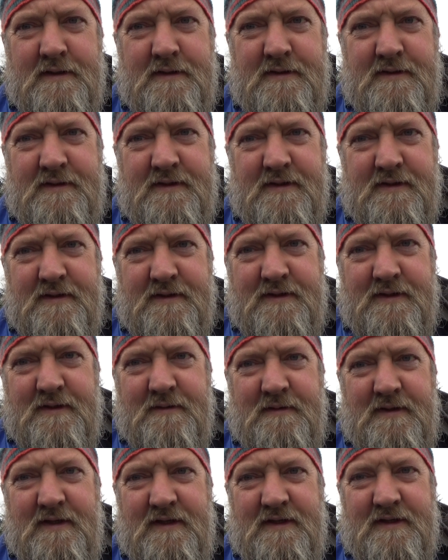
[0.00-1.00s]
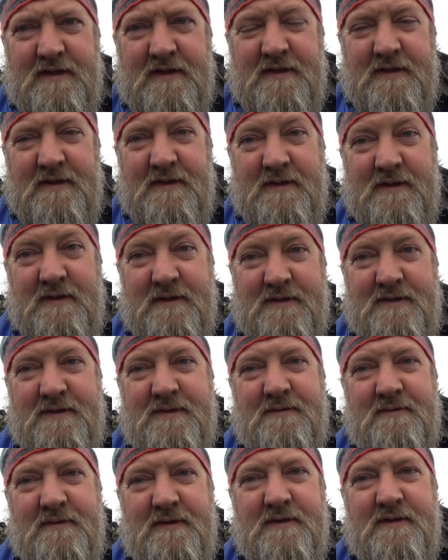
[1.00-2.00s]
in such a way that it
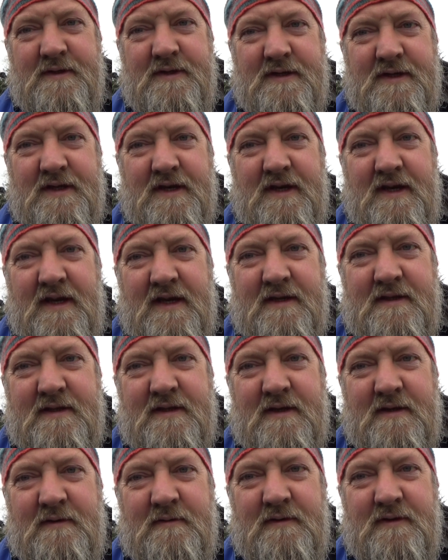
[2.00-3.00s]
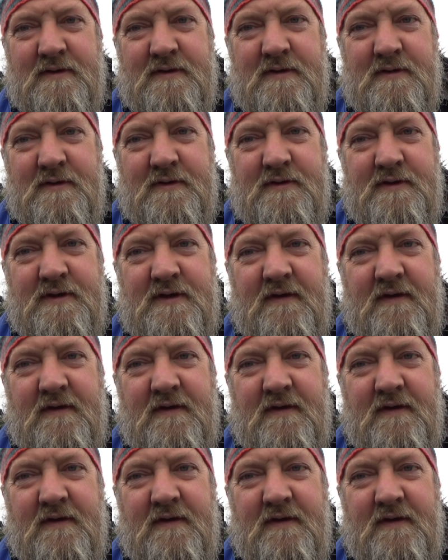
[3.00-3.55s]
is really connecting with your